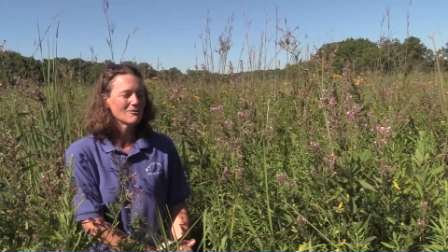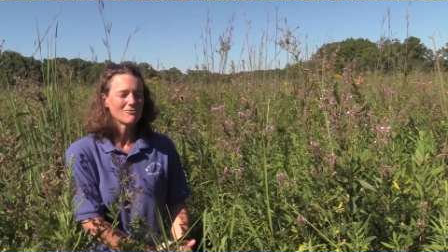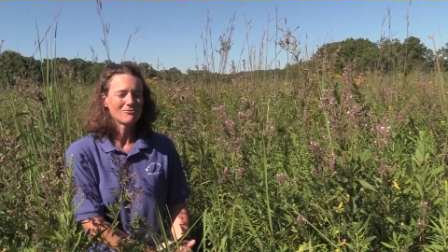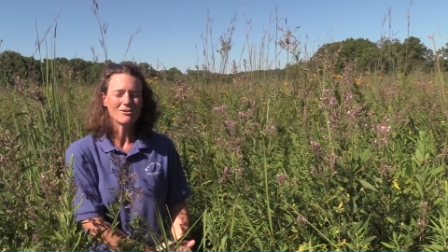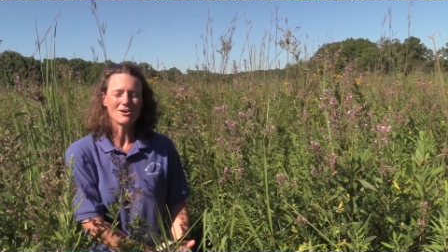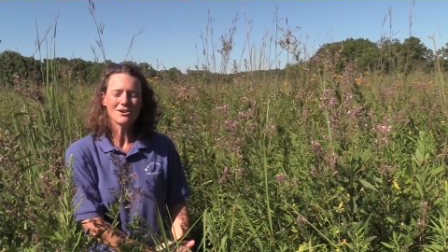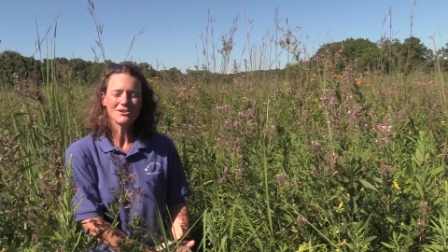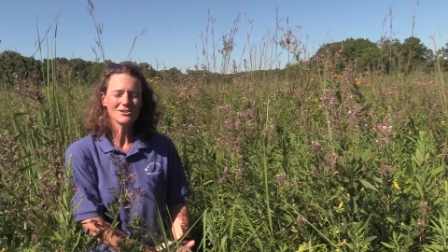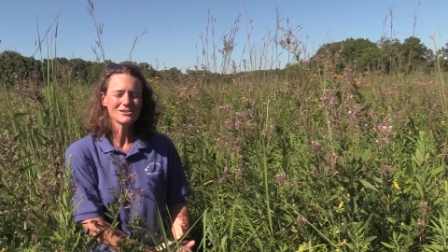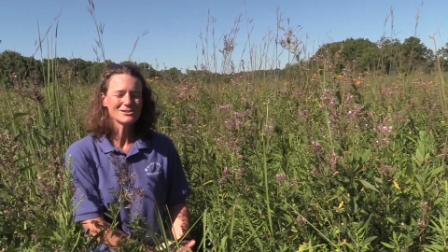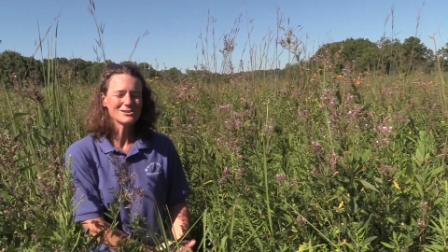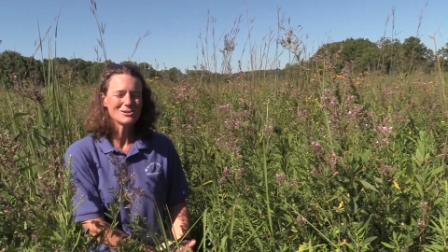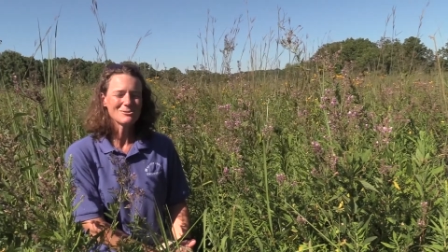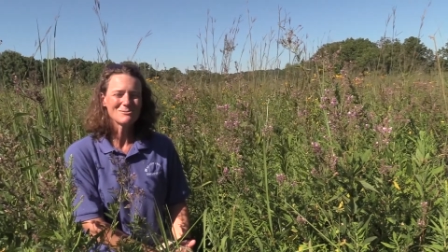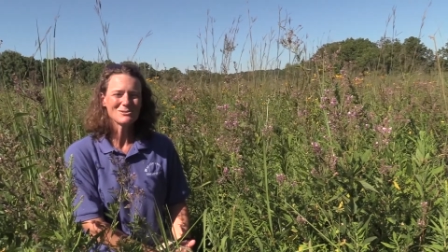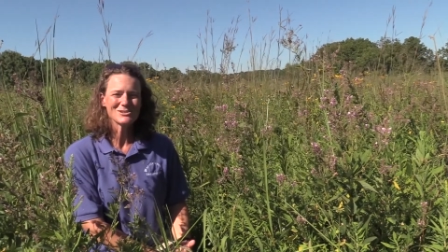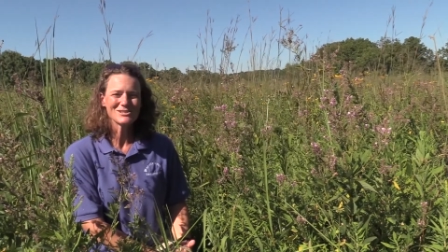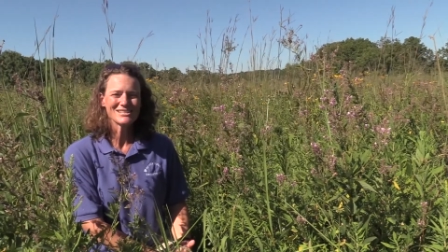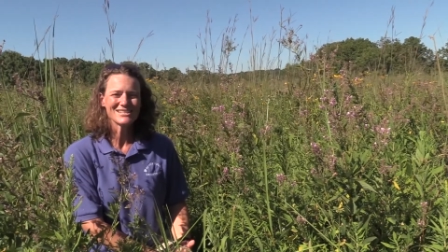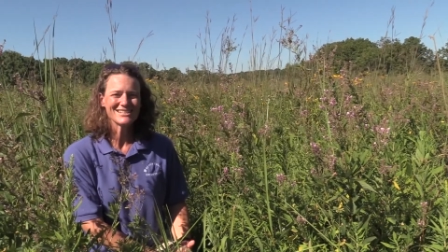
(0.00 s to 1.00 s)
fall is
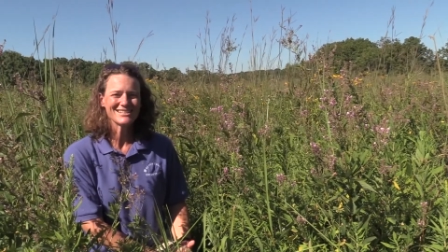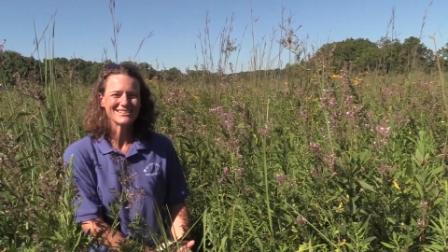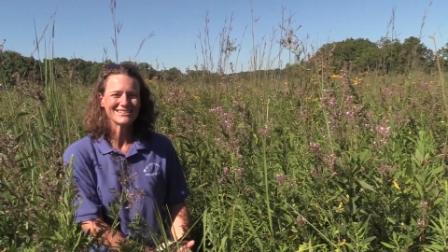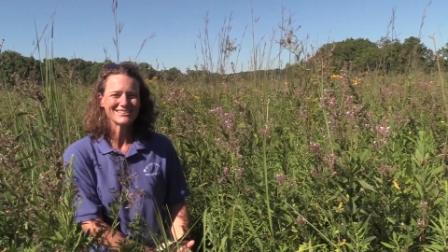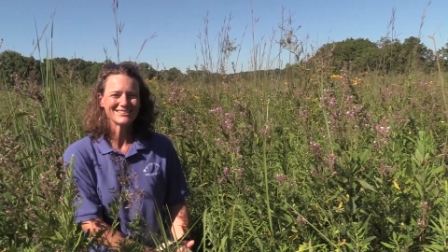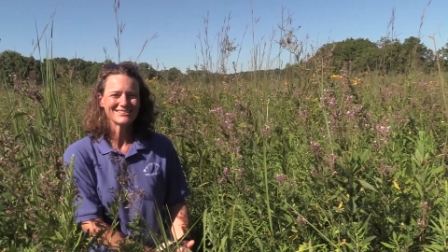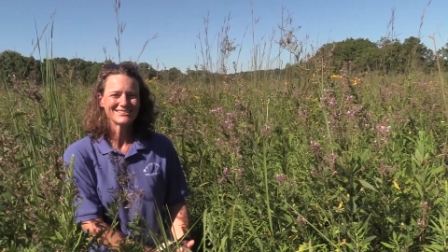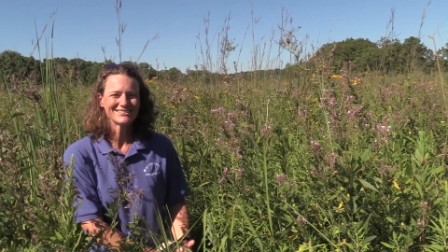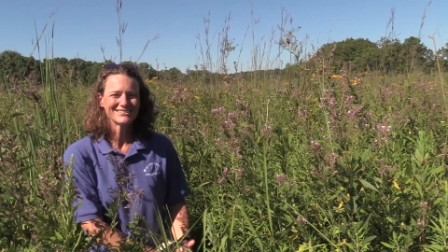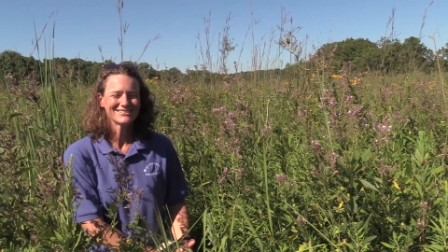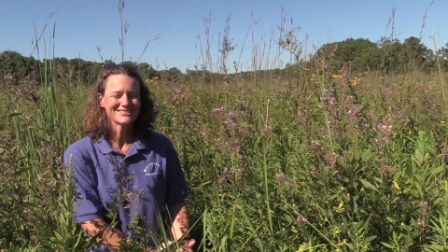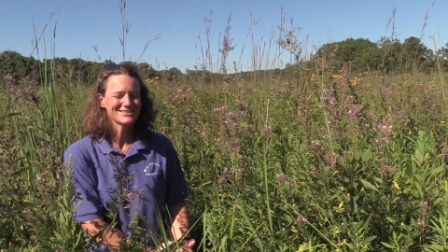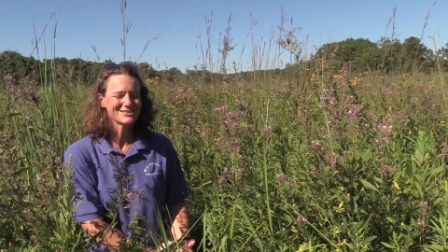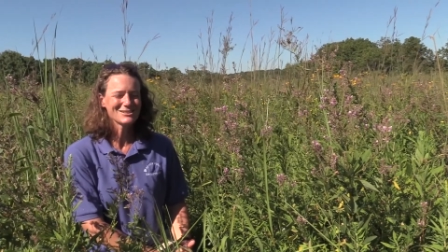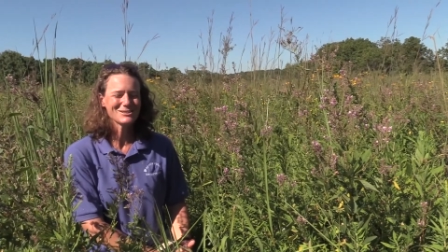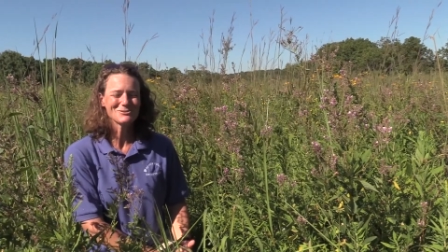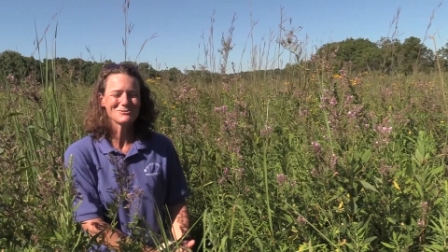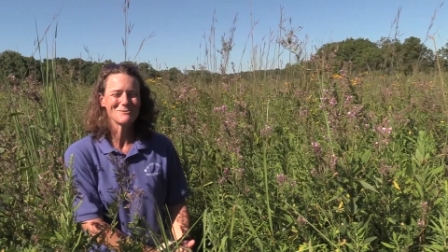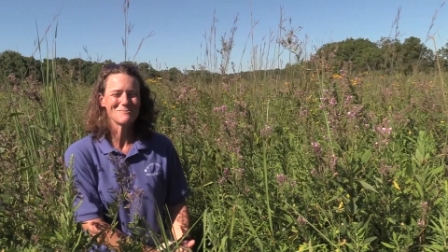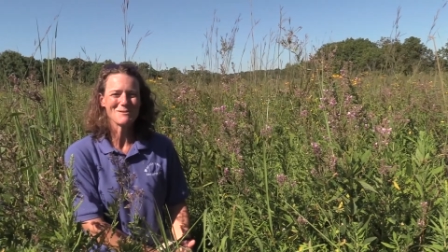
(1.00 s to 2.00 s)
almost here.
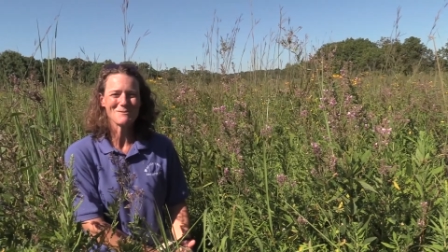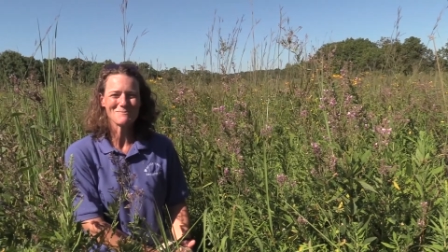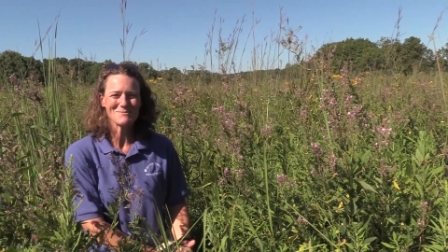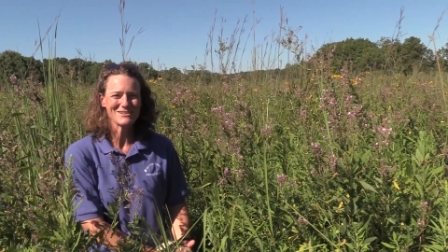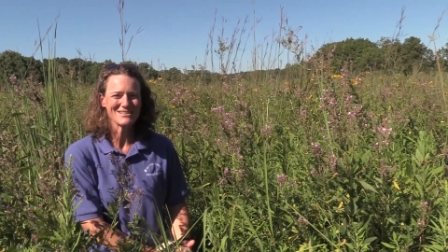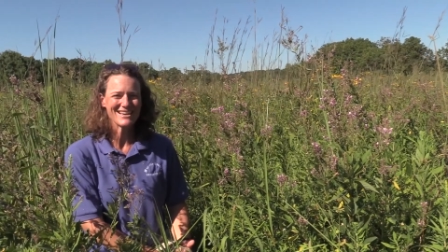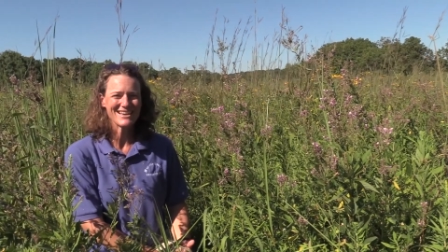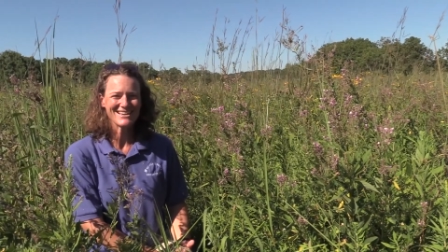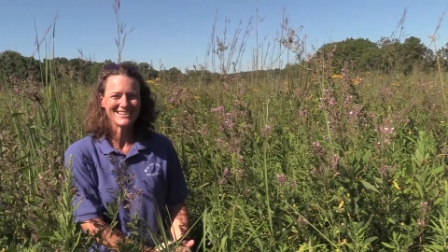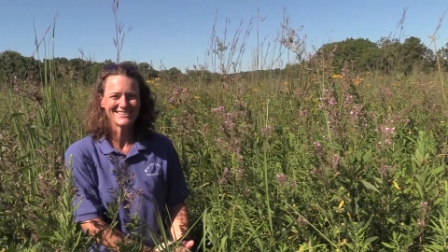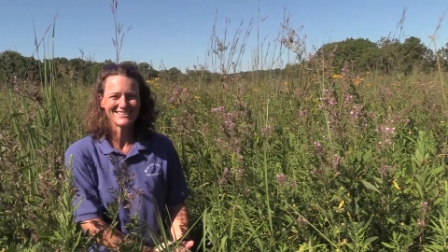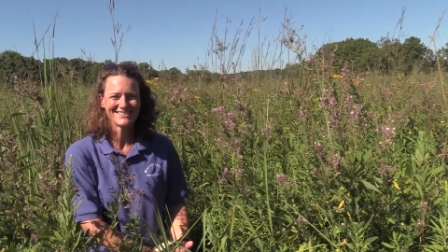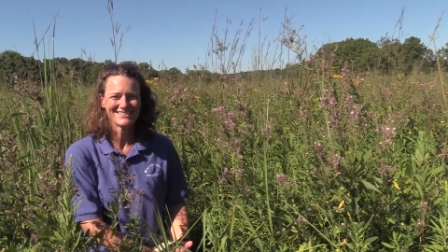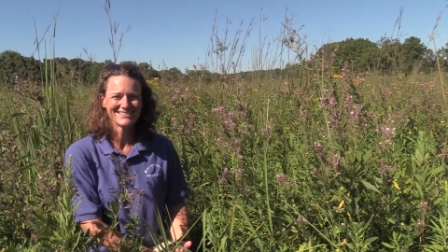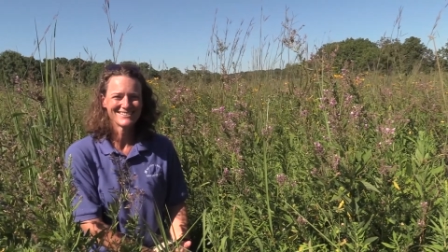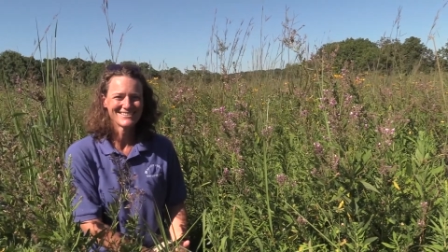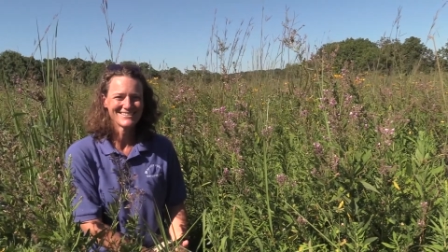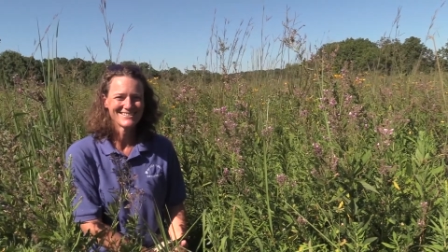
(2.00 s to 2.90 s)
Just remember that.